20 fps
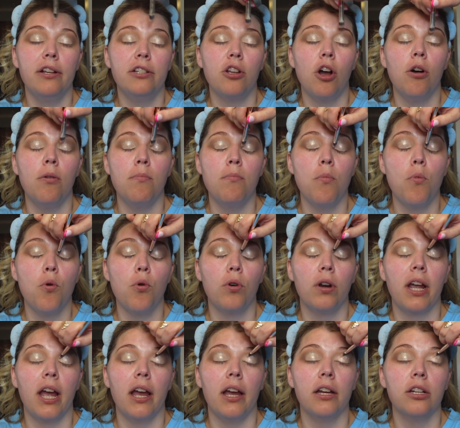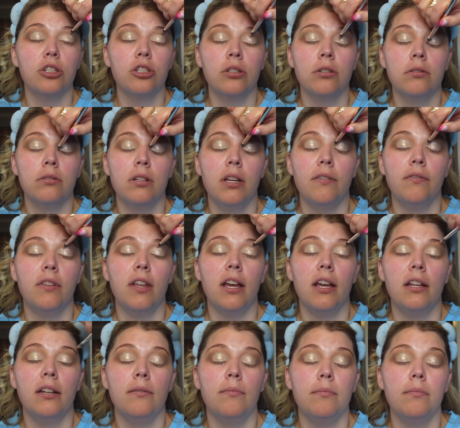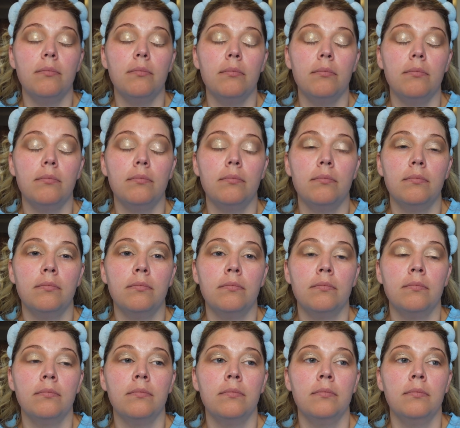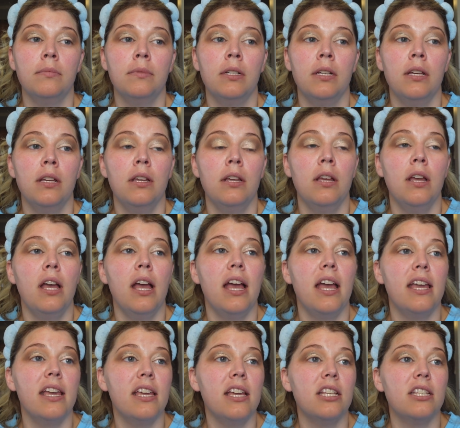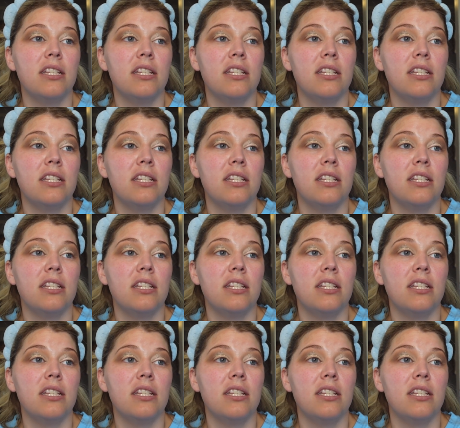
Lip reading: So now I'm just layering an even brighter shimmer on top.